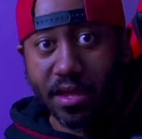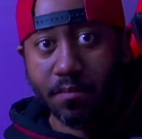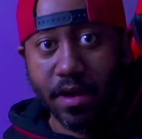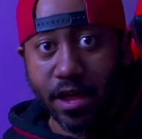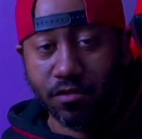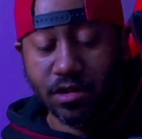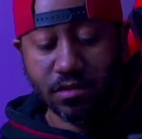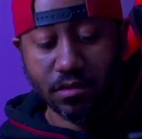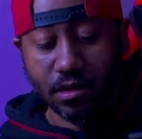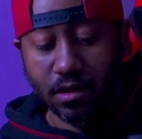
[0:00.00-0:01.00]
OEM
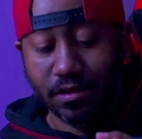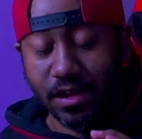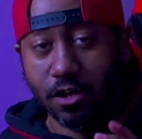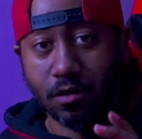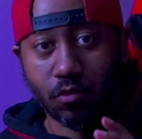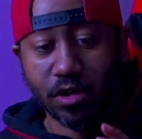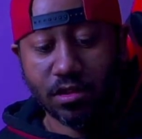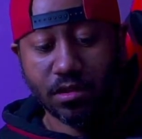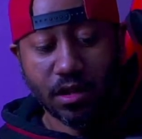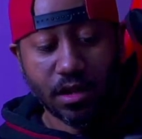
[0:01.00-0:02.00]
batteries they come
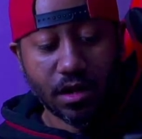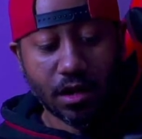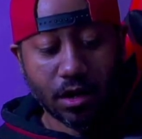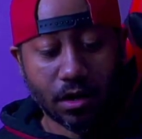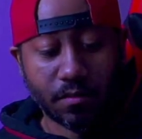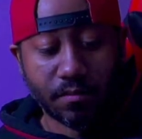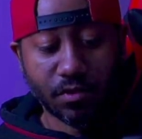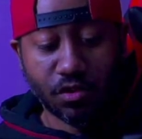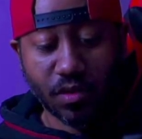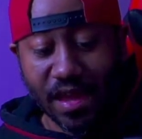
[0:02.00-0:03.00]
with.
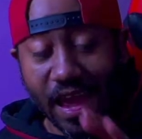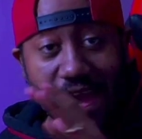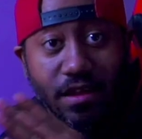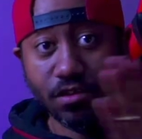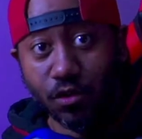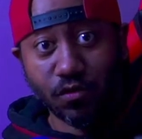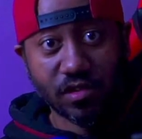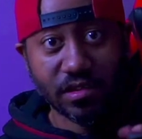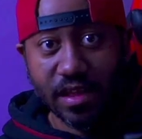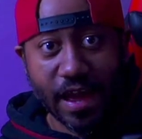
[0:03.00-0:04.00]
You can't use
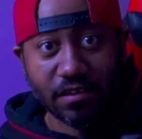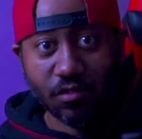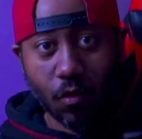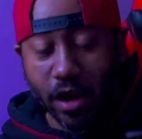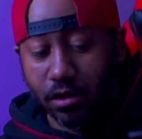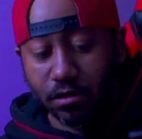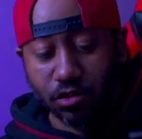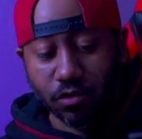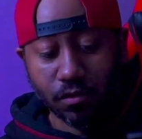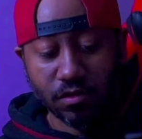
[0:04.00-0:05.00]
this as a wired
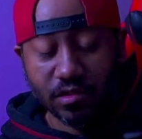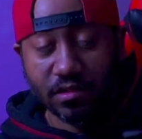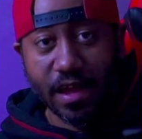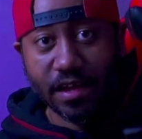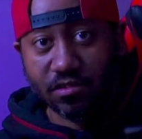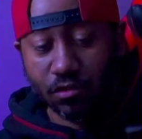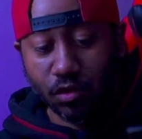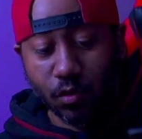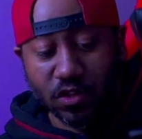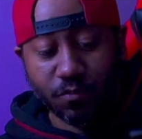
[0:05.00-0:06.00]
controller since it has no
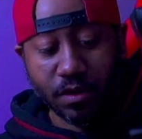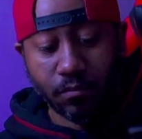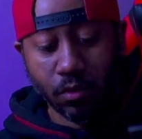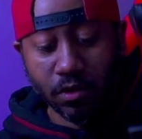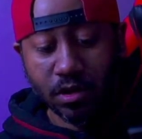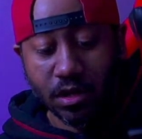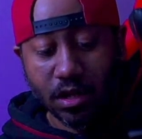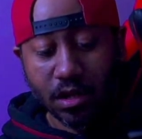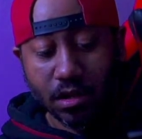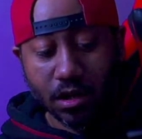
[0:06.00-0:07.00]
USB port.
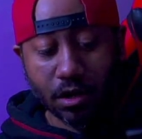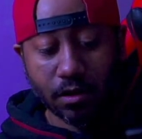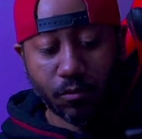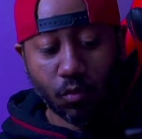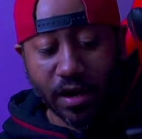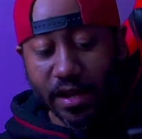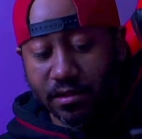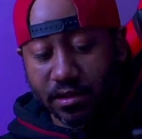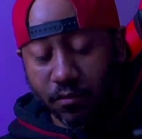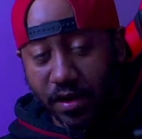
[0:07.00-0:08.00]
When I
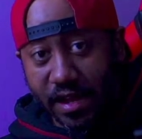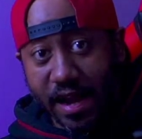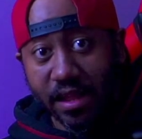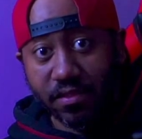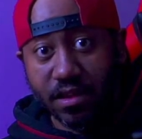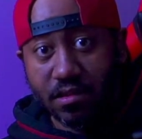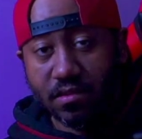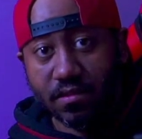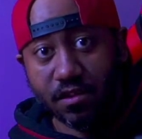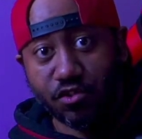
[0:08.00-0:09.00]
got
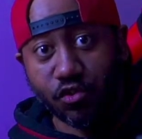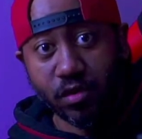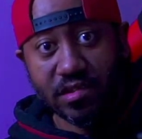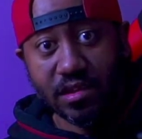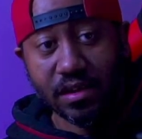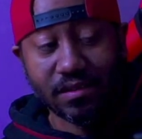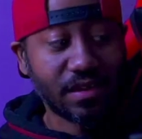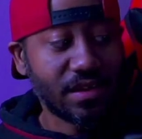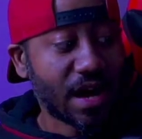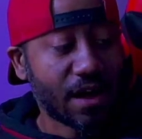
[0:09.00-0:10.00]
this, the joystick
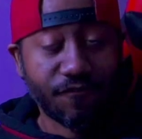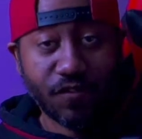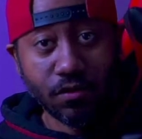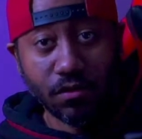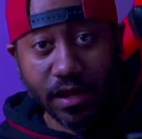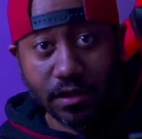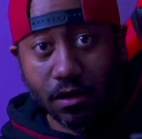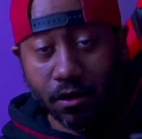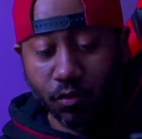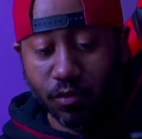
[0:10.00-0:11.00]
did not feel like
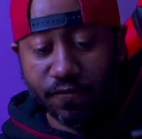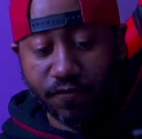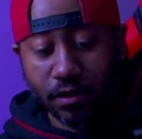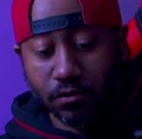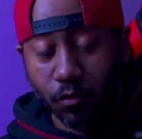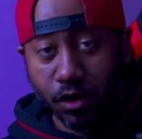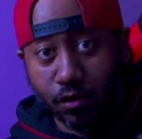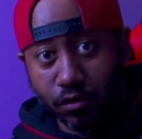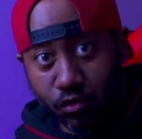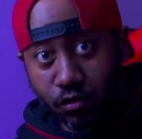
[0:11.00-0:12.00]
the other one felt, where
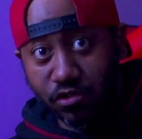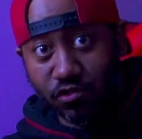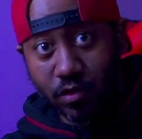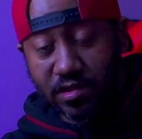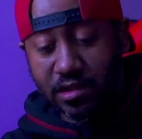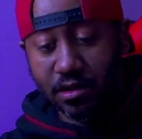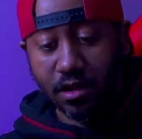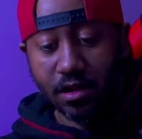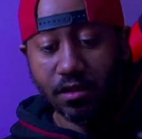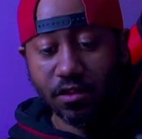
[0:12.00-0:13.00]
you could twist it.
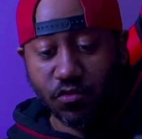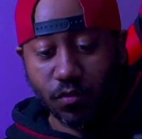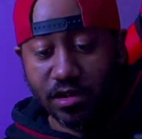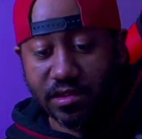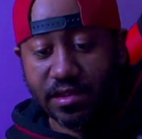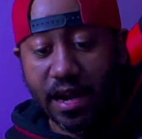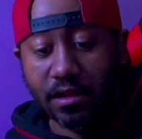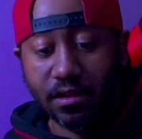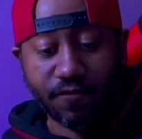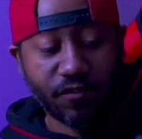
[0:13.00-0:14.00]
This one is
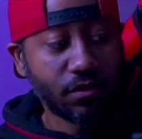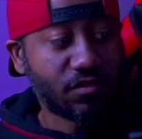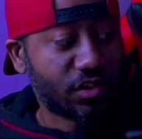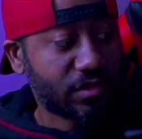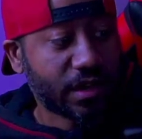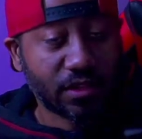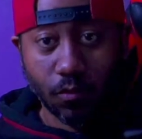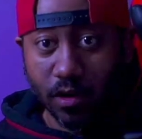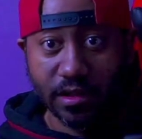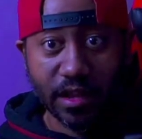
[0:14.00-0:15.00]
solid. It feels just like the
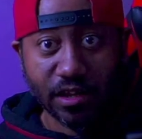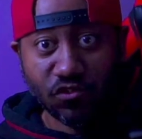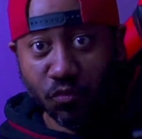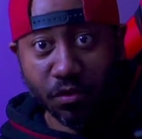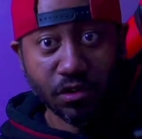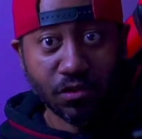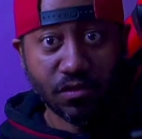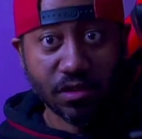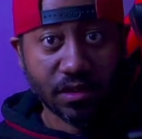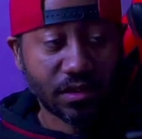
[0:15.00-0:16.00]
one that I super glued
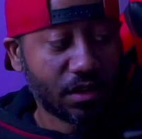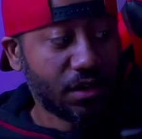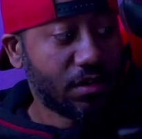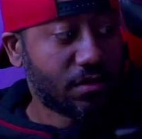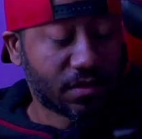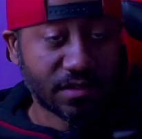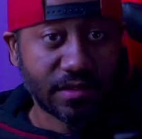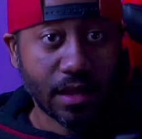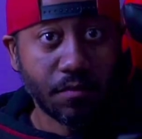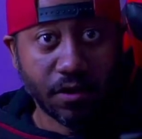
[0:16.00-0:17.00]
to the
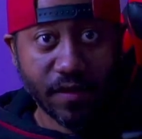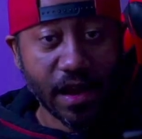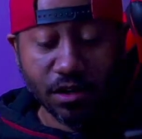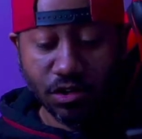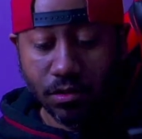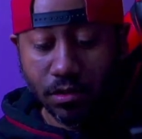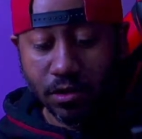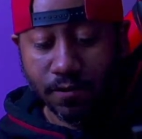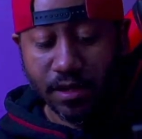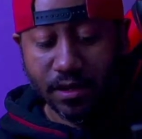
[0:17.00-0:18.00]
stem of that
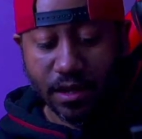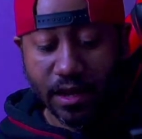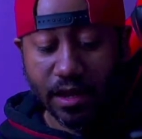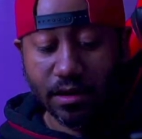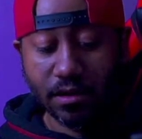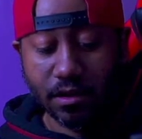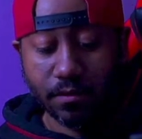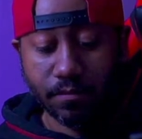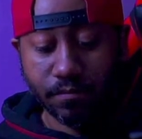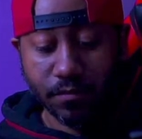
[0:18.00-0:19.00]
controller, and
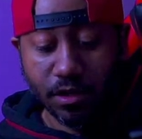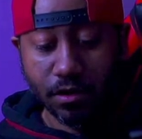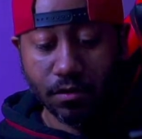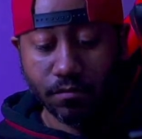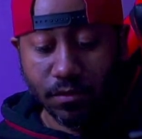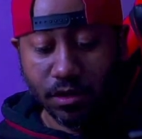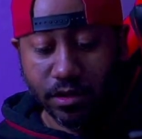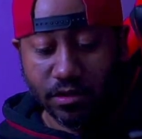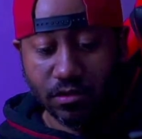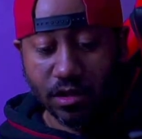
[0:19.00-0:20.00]
you know,
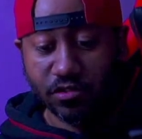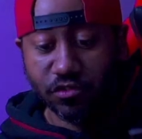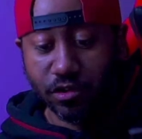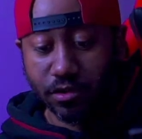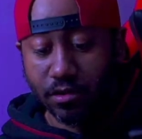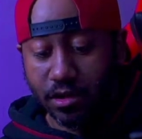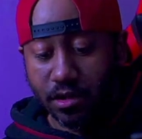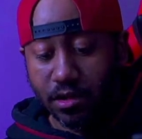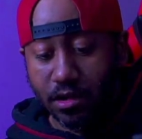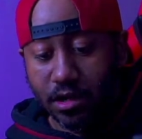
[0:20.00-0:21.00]
it's good.
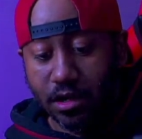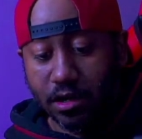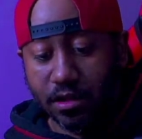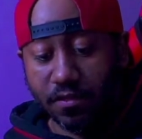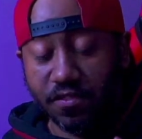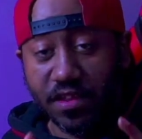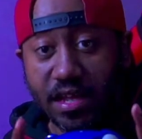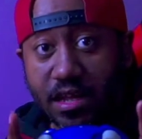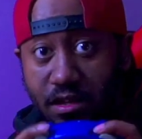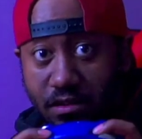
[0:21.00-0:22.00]

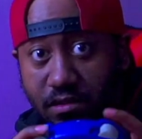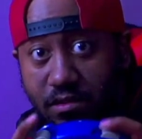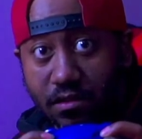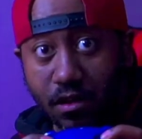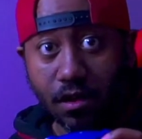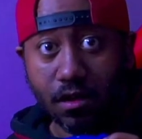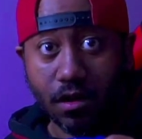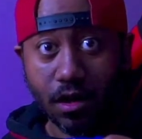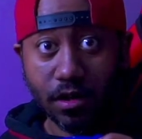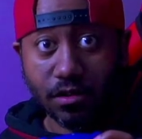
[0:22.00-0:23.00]
These
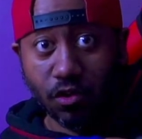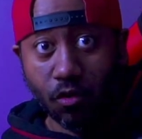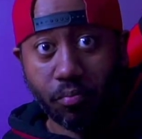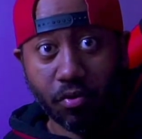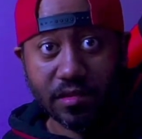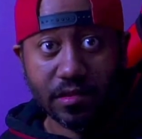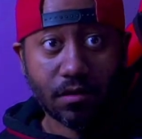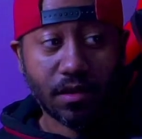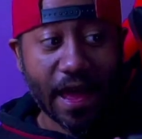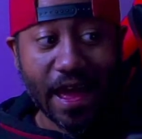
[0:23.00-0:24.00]
don't press
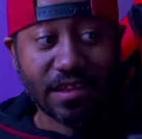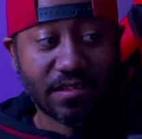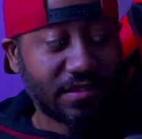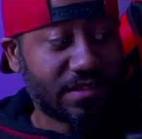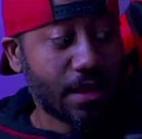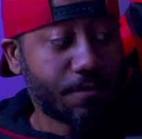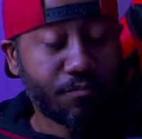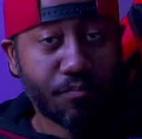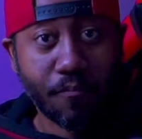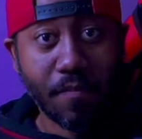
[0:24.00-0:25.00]
in as deep,
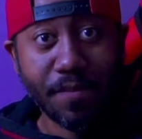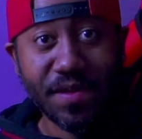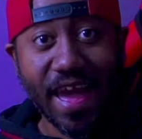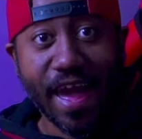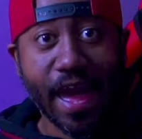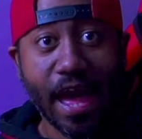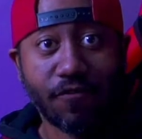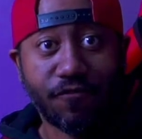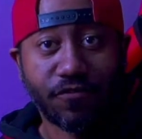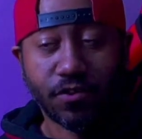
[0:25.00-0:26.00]
maybe a